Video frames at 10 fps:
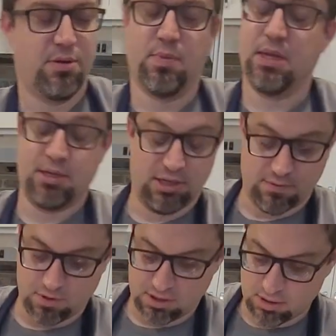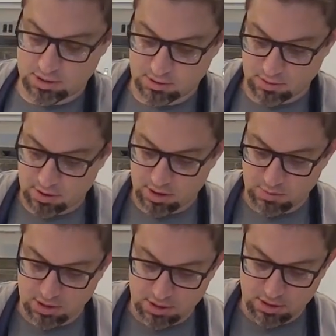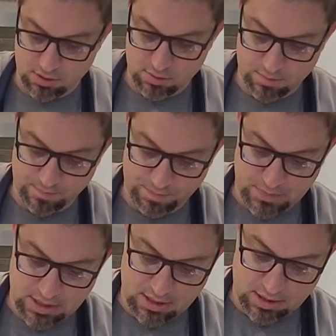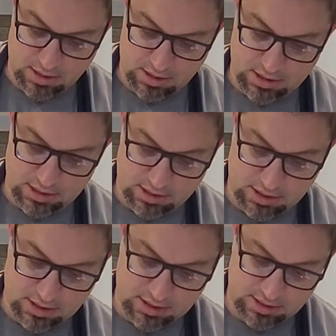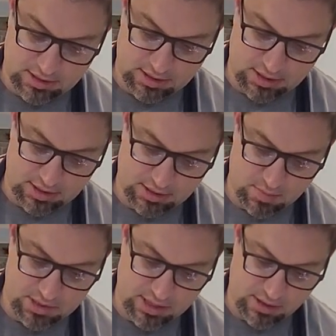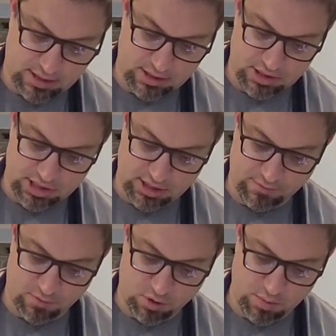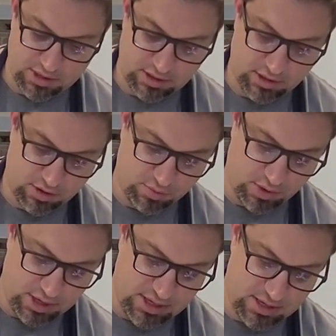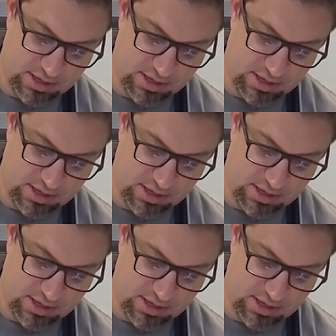Man, this stuff is good. So all I'm going to do is get this, and this comes out like a jelly form. It's a little runny.